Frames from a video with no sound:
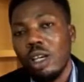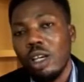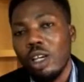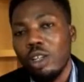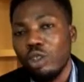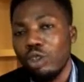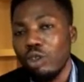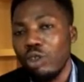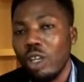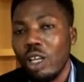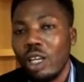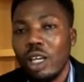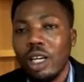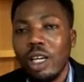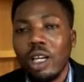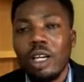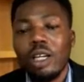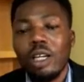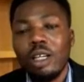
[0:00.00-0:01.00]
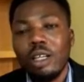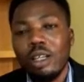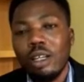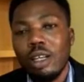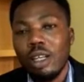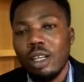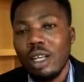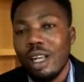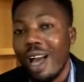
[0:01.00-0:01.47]
a unique
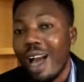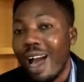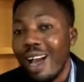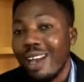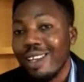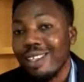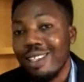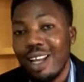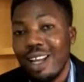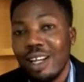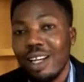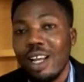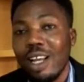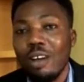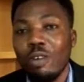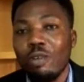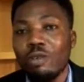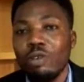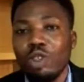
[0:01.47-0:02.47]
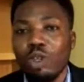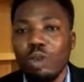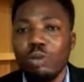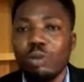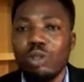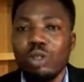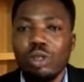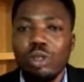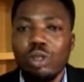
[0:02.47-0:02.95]
and a high standard of job
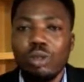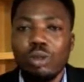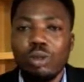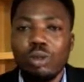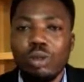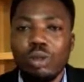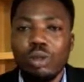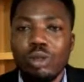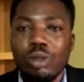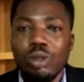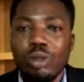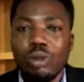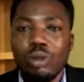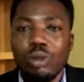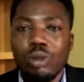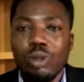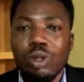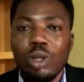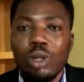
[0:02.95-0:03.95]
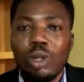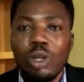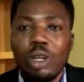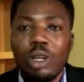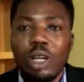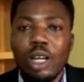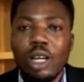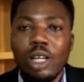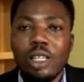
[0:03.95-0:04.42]
to you. So,
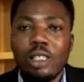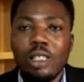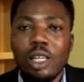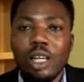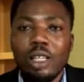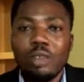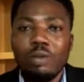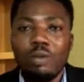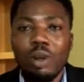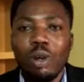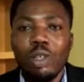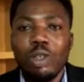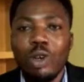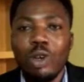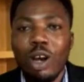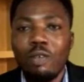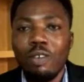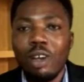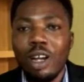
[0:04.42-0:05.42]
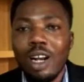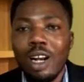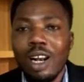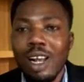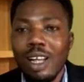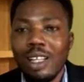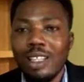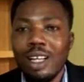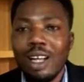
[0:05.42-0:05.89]
and when you have a
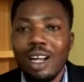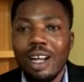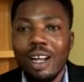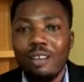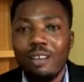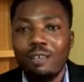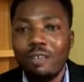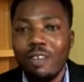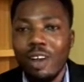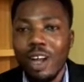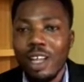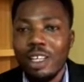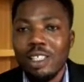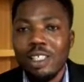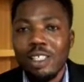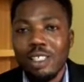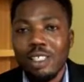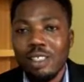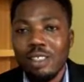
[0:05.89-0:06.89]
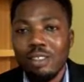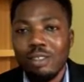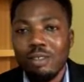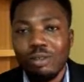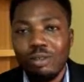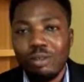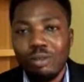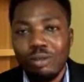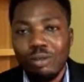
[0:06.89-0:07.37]
client that can fight
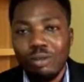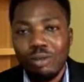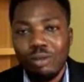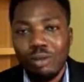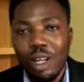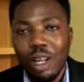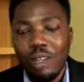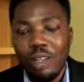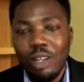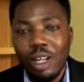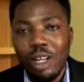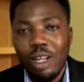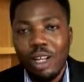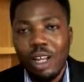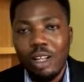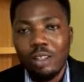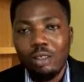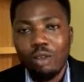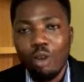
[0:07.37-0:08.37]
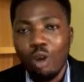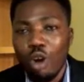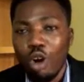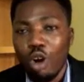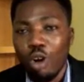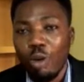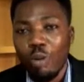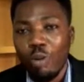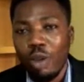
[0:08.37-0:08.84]
and talk
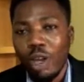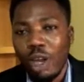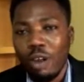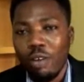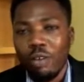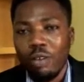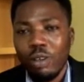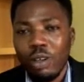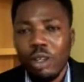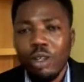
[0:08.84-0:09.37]
on your behalf,